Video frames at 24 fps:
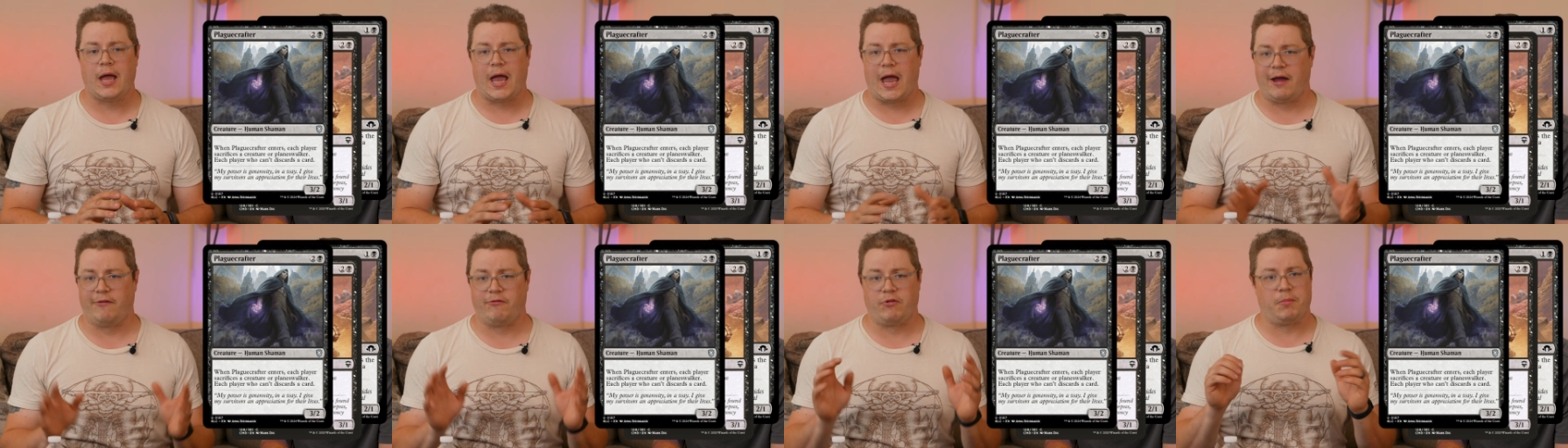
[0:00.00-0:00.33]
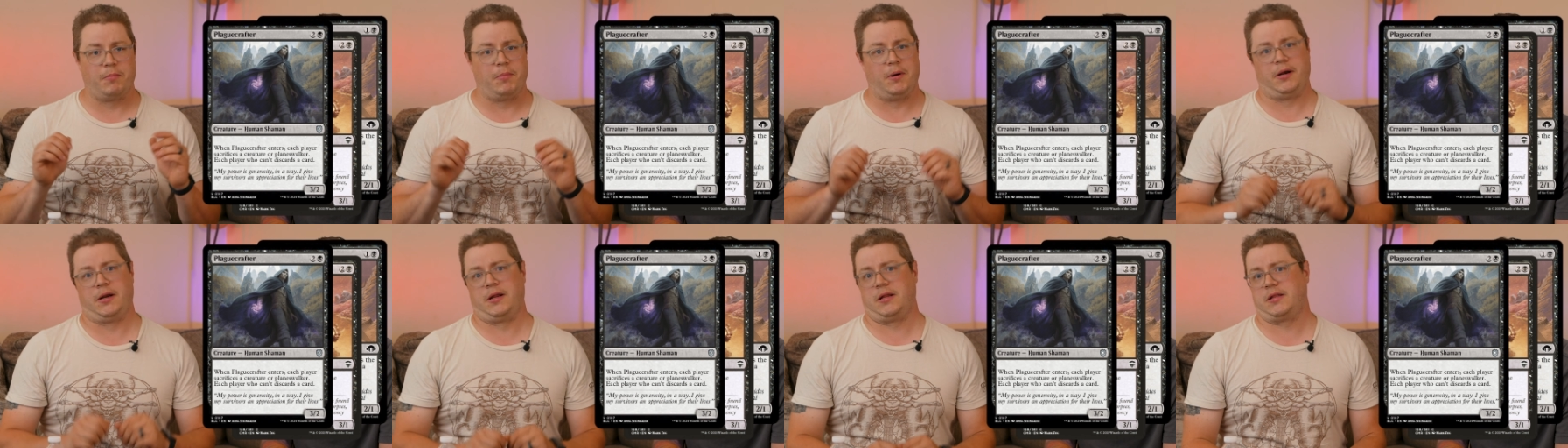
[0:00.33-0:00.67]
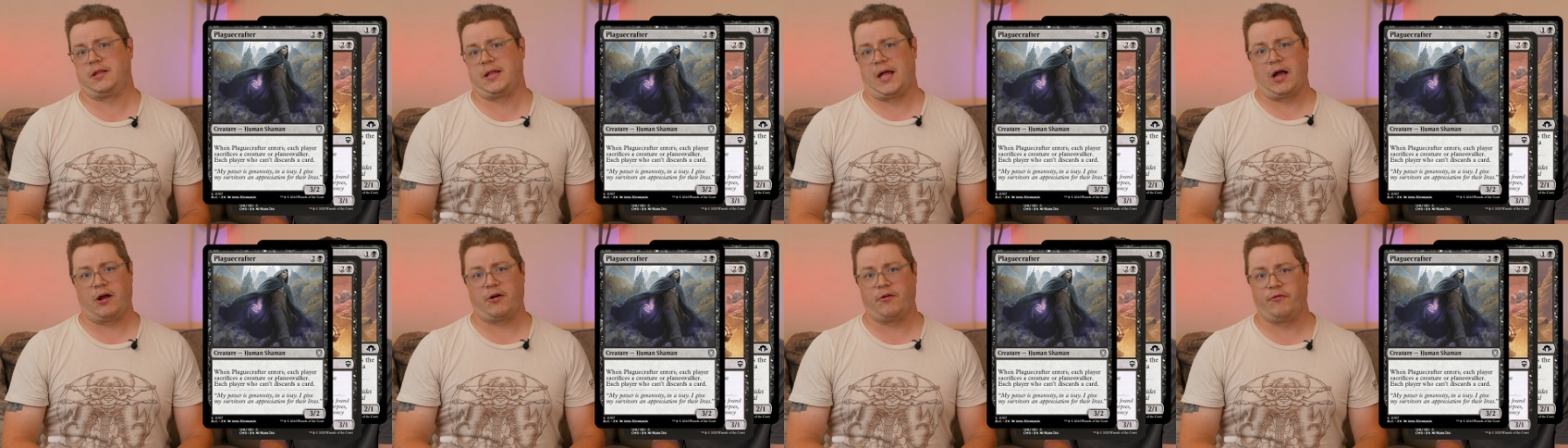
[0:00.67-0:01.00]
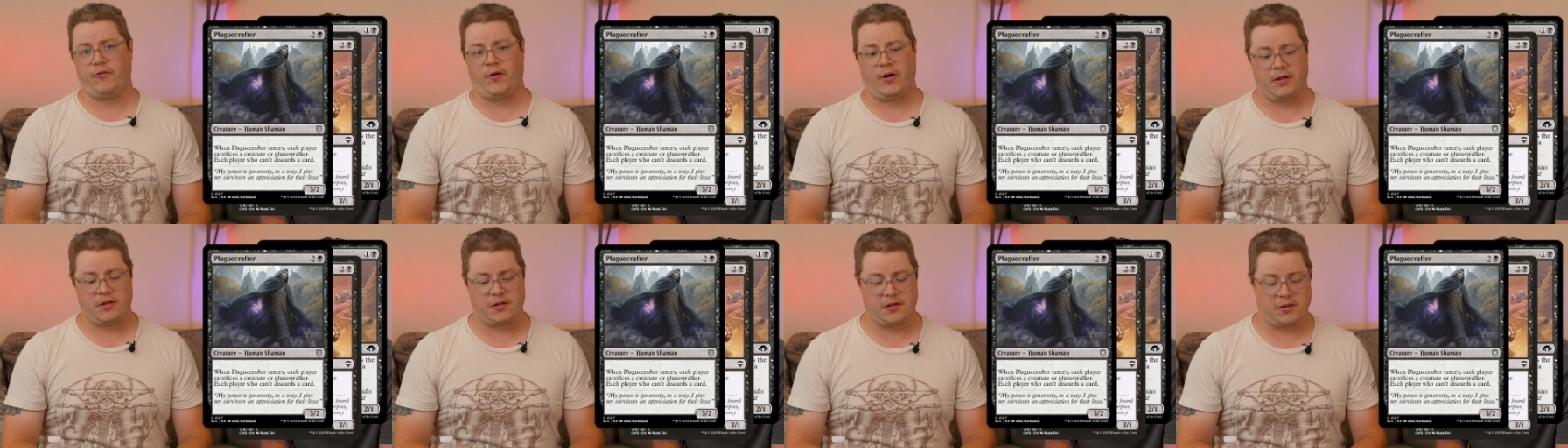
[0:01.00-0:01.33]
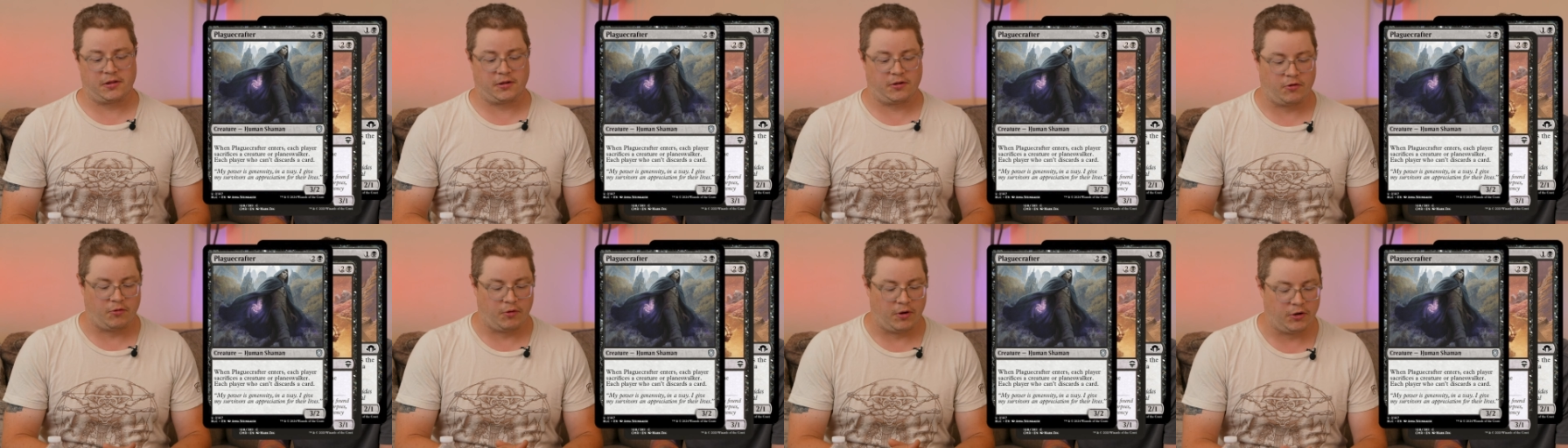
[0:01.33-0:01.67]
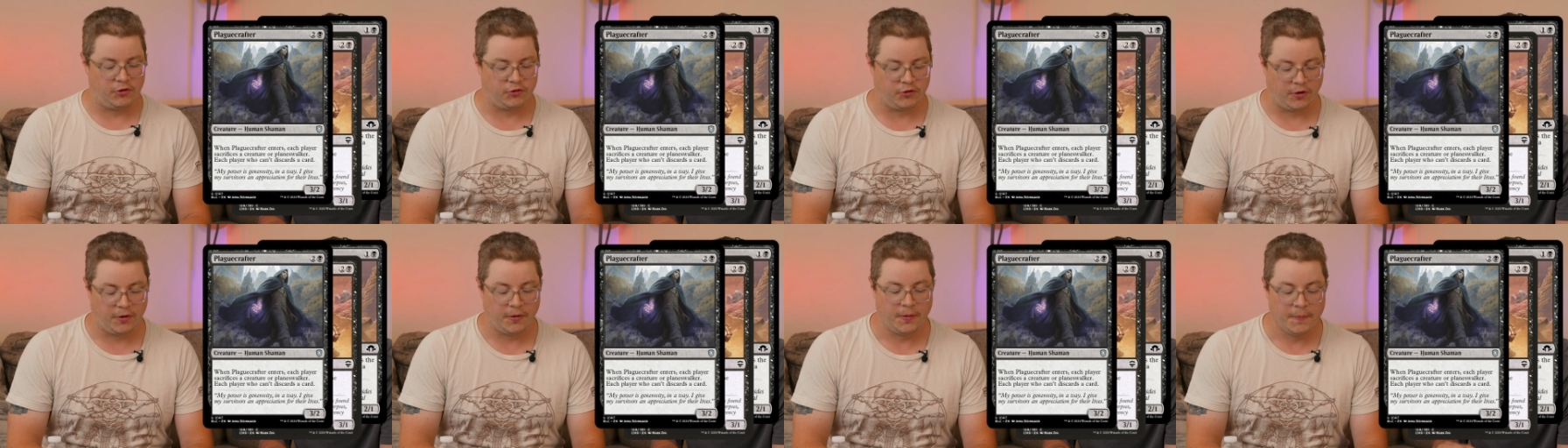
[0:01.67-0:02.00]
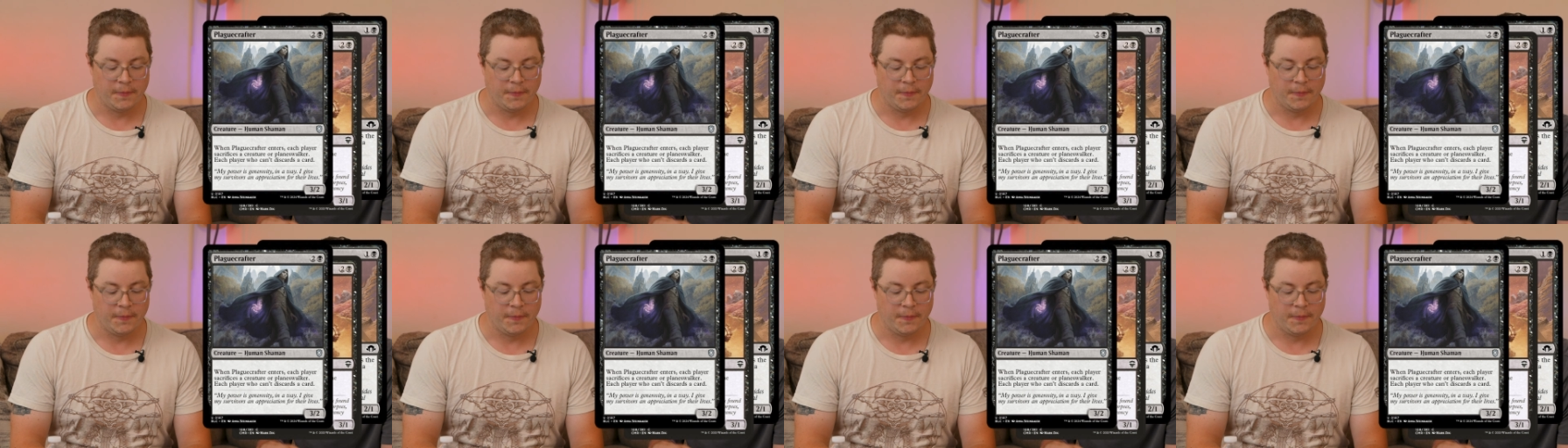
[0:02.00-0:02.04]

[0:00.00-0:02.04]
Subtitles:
everybody sacrifices a creature.